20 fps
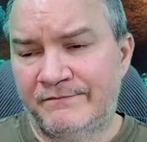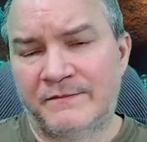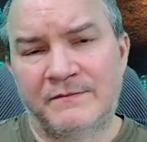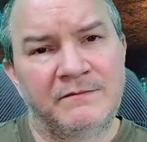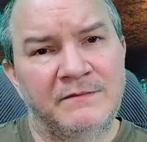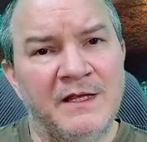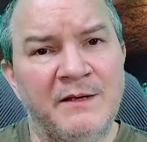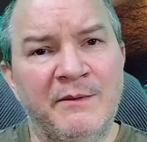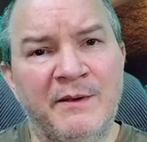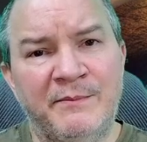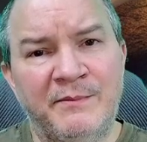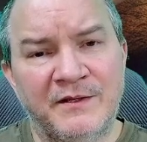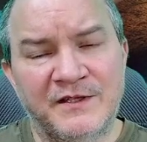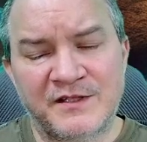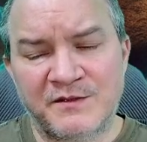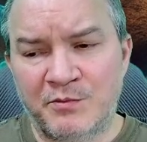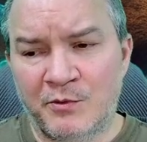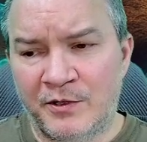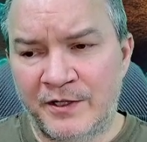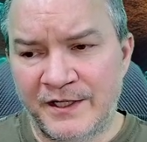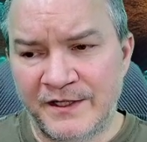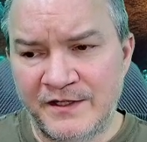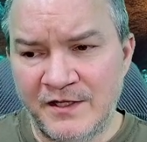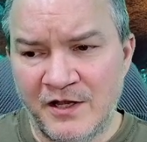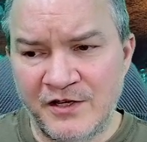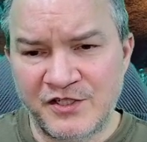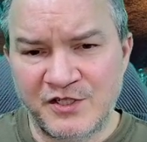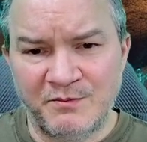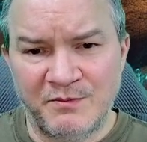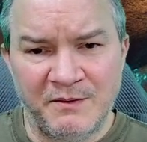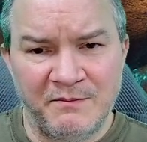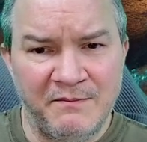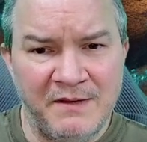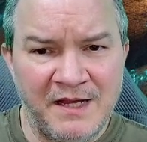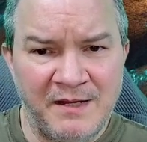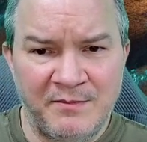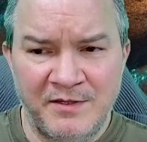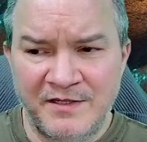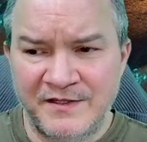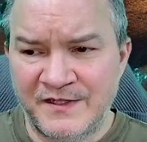they might be exploring a dungeon, but
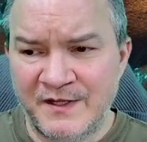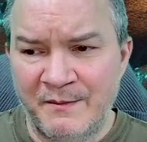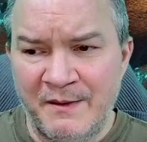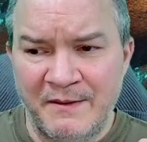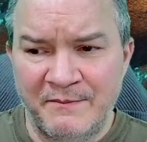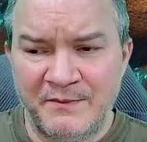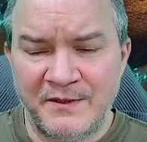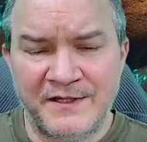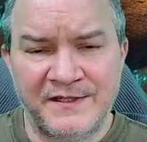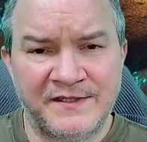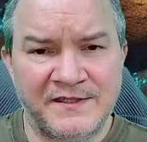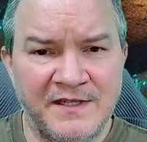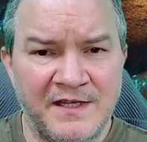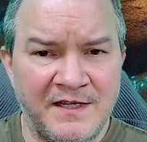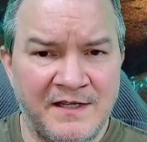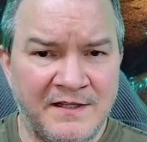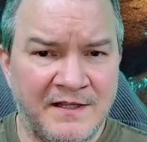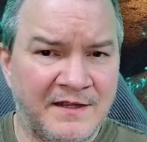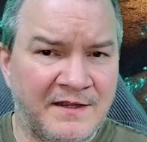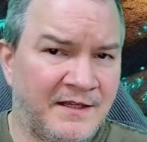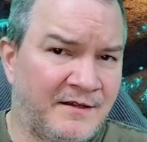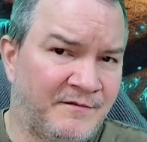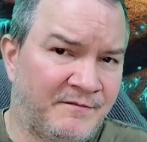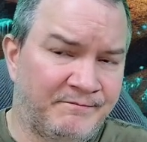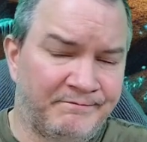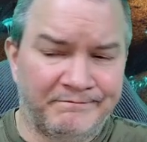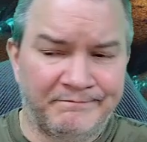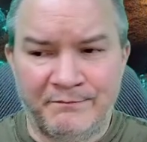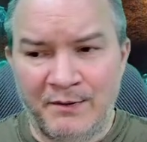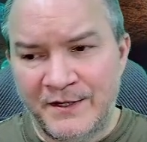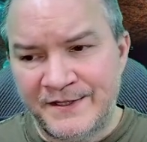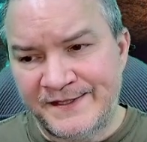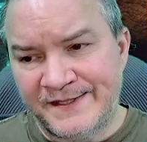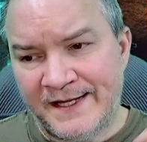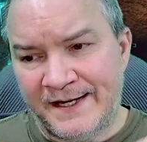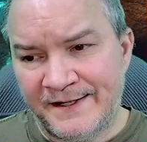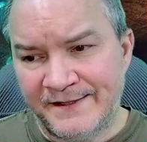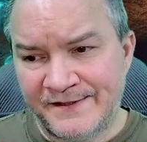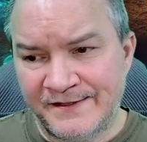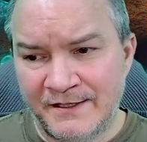maybe some NPC that they bust
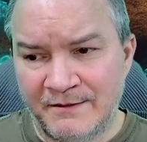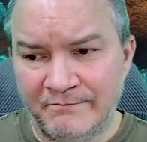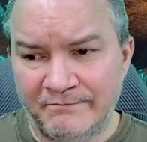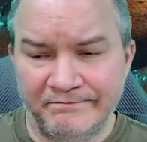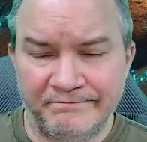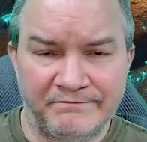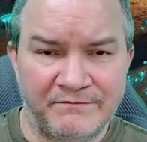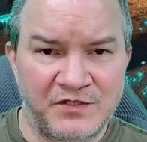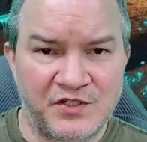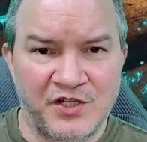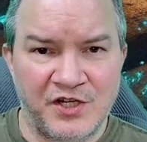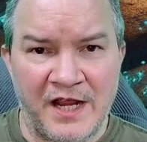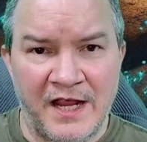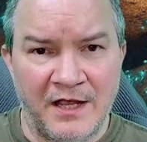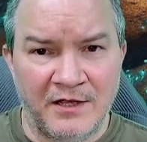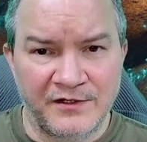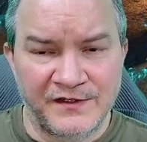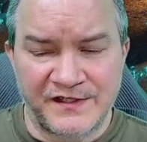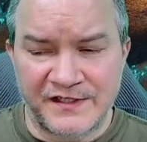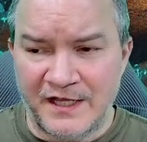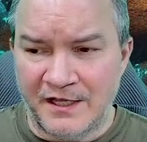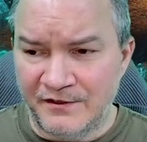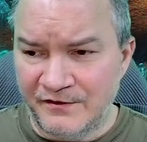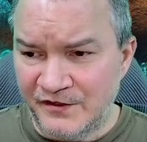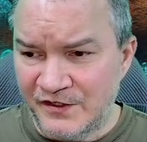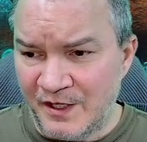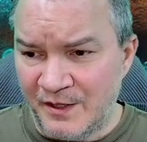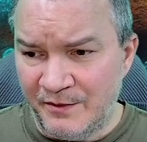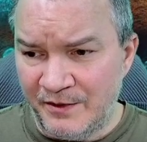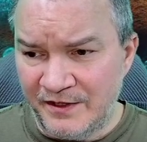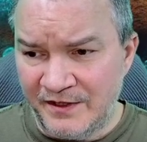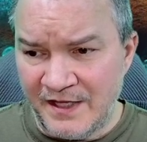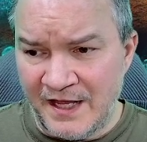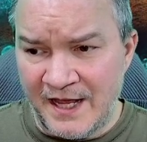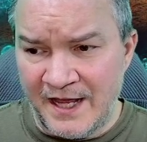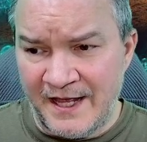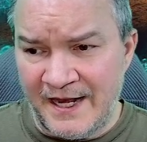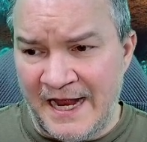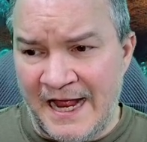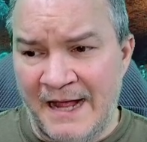out of some jail cell or something like
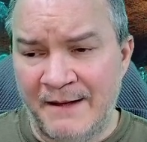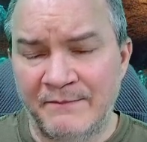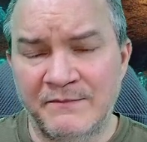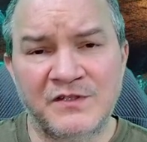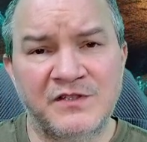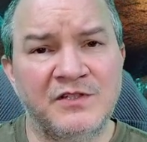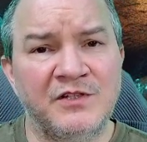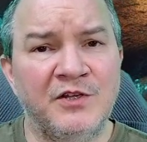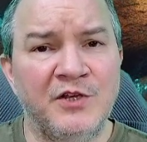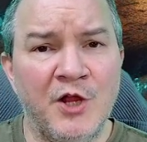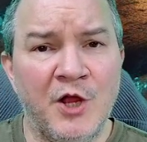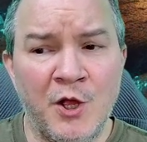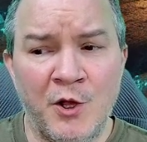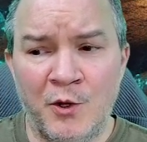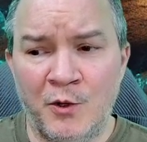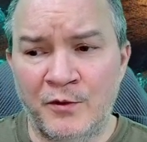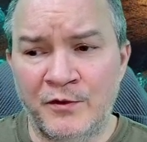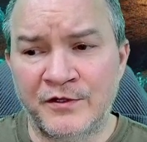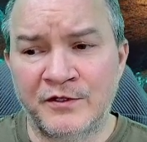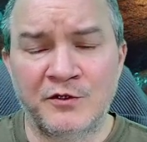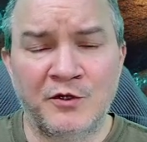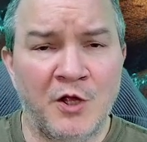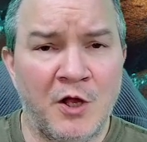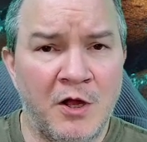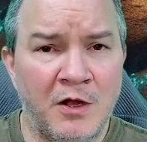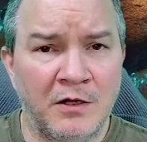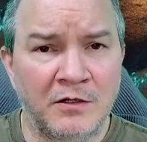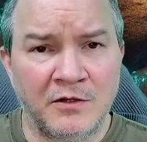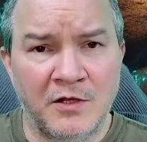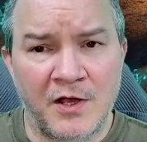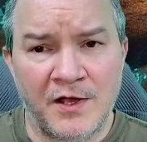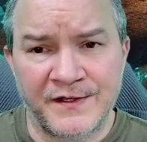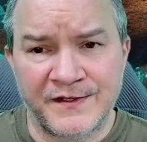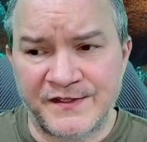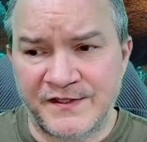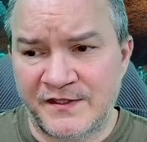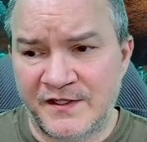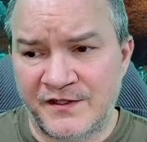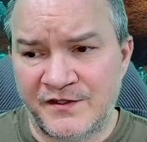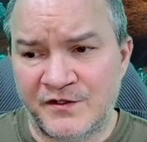that happens to know their long
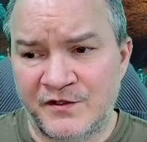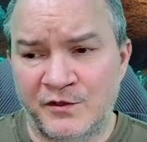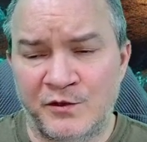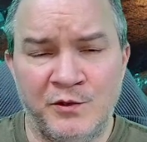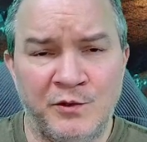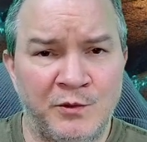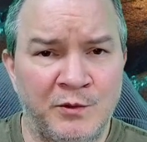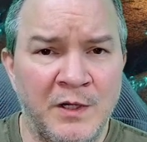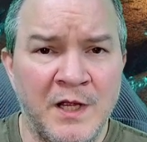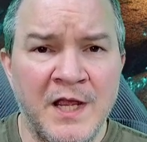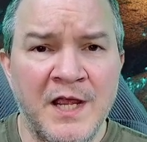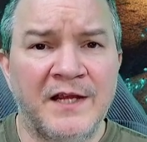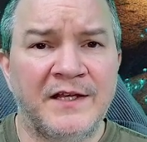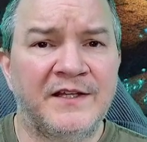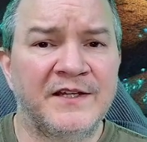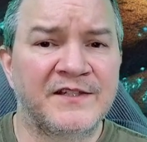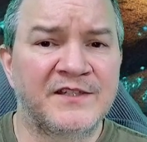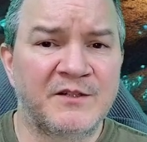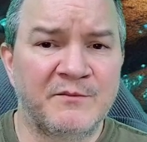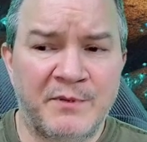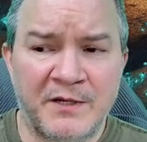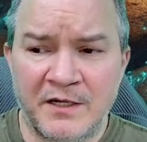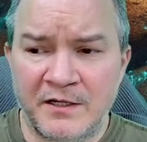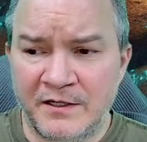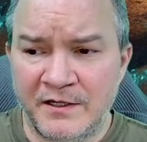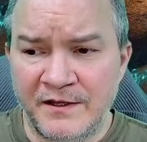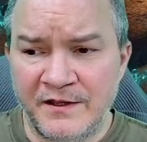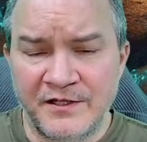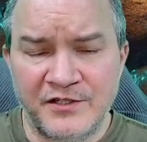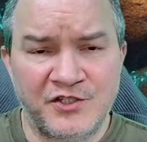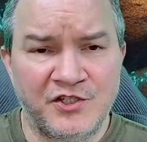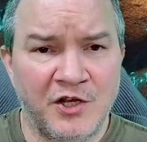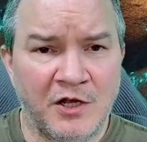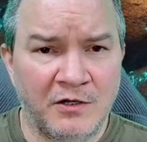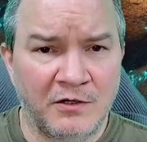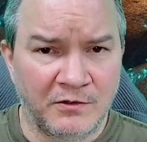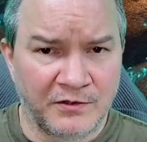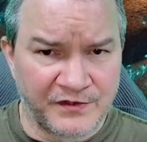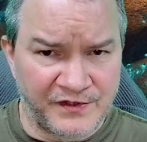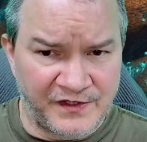lost sister who disappeared in the
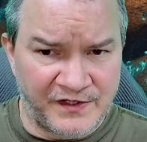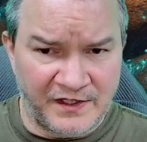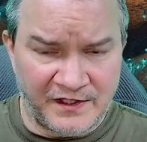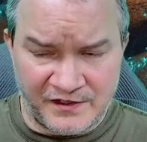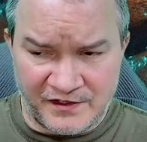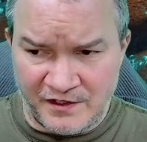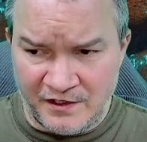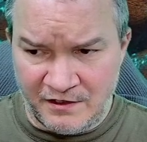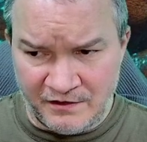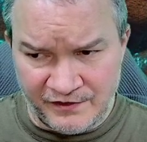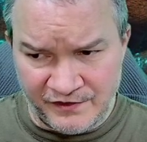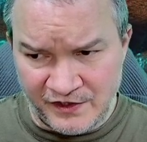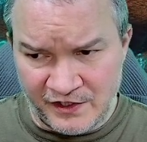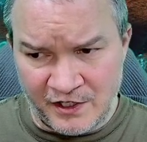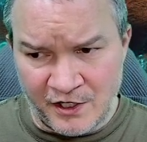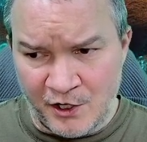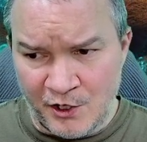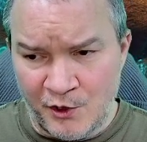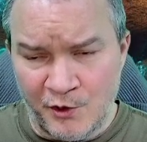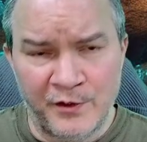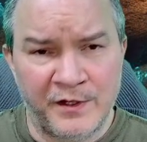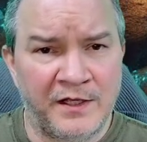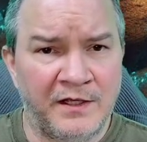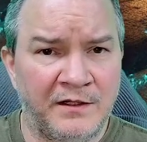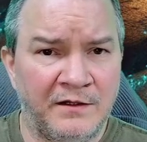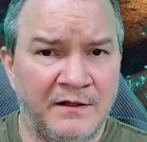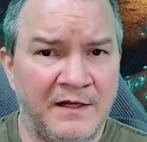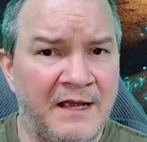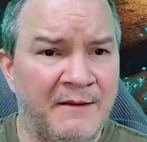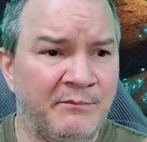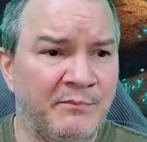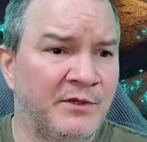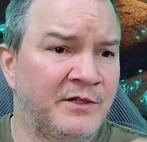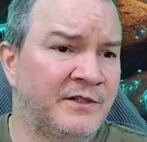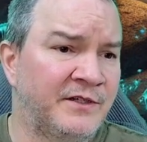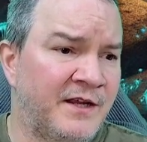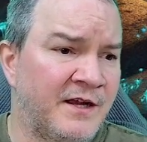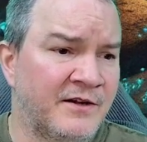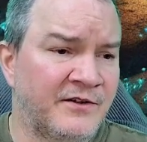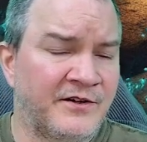jungle 6 years ago, and that player
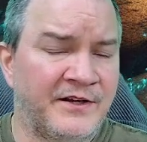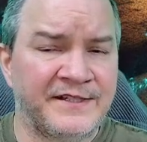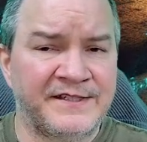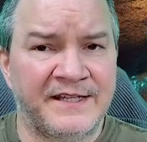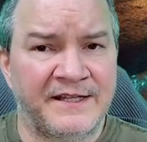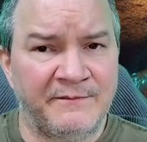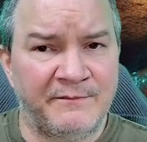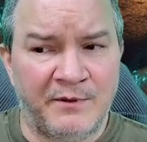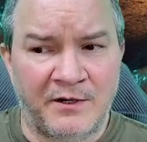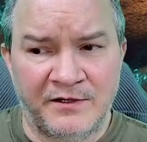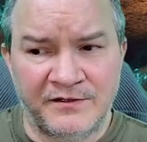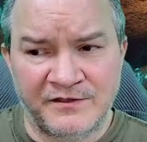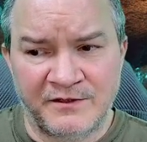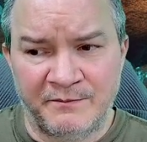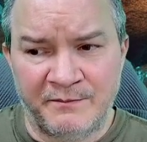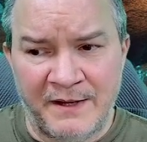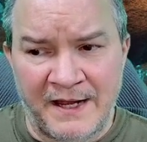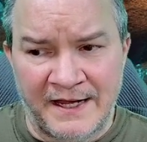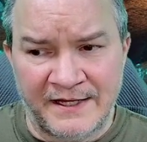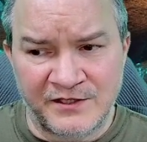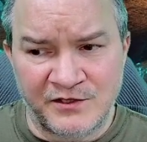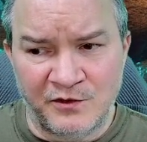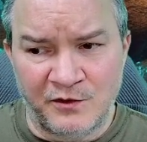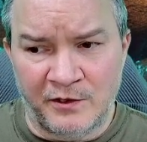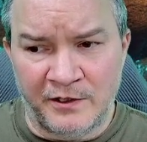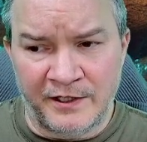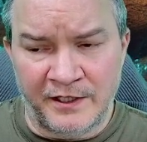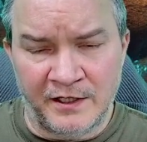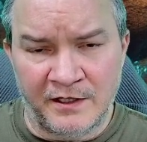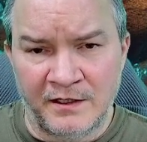character has that part of their backstory.